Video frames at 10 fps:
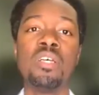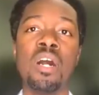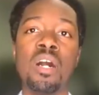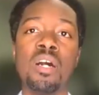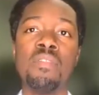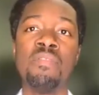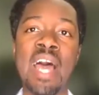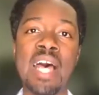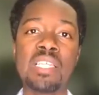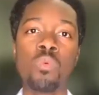uh,
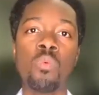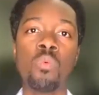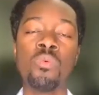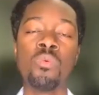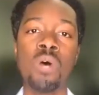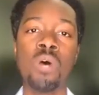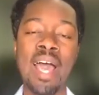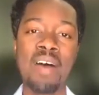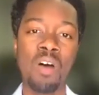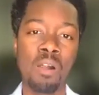that's where we will
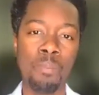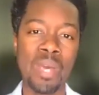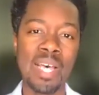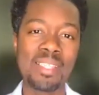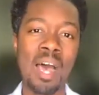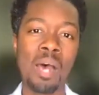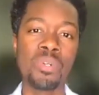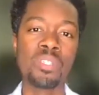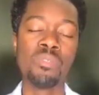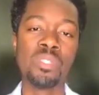have our best
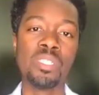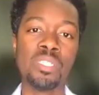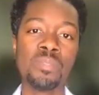opportunity